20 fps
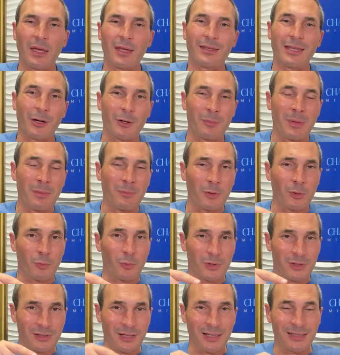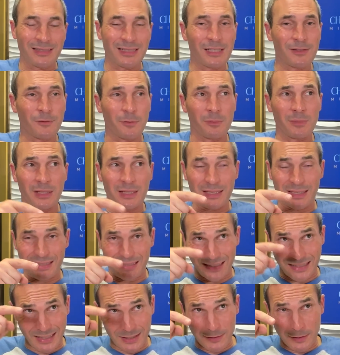Now, remember what God did for me
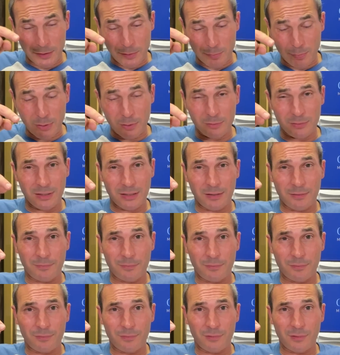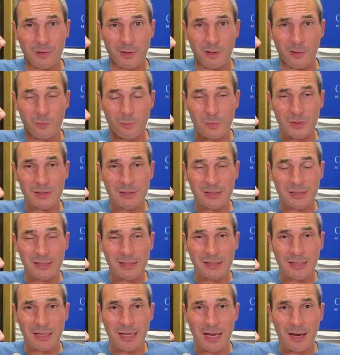in this building on
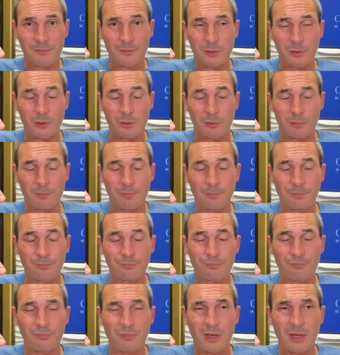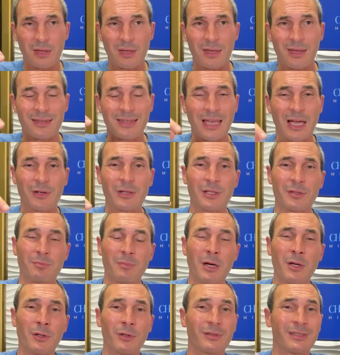Wednesday afternoon. Now, his
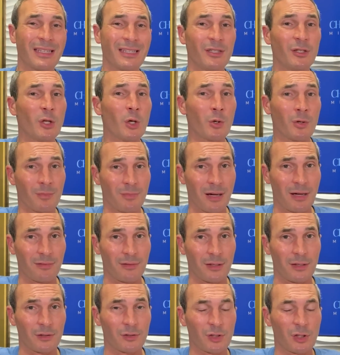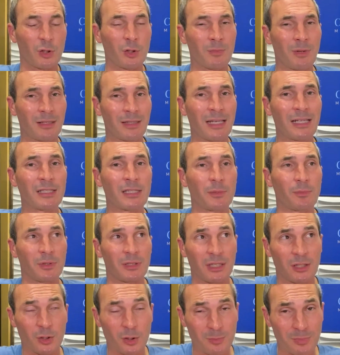mother didn't know about this. She knew about Lacy, but
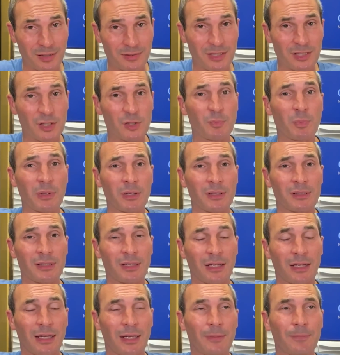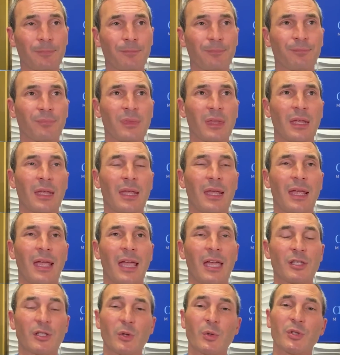didn't know about the experience that I had.
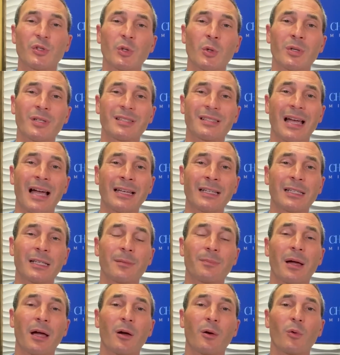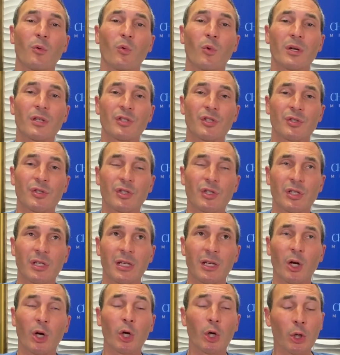And she was so excited about what
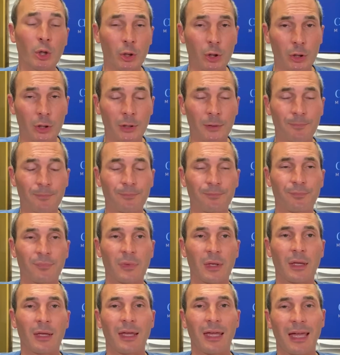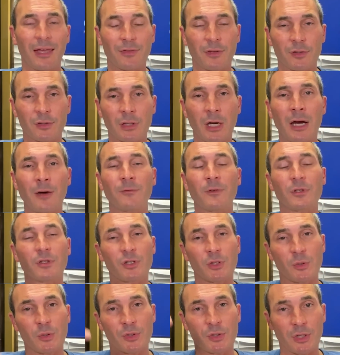she heard at this conference
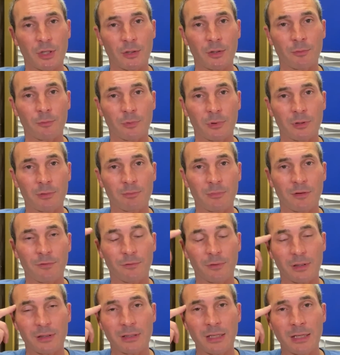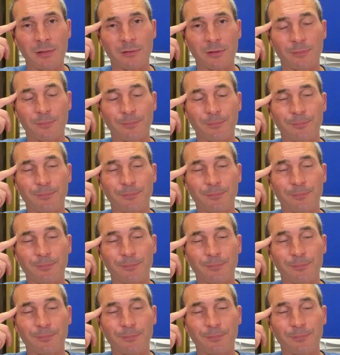she was sharing with my friend David.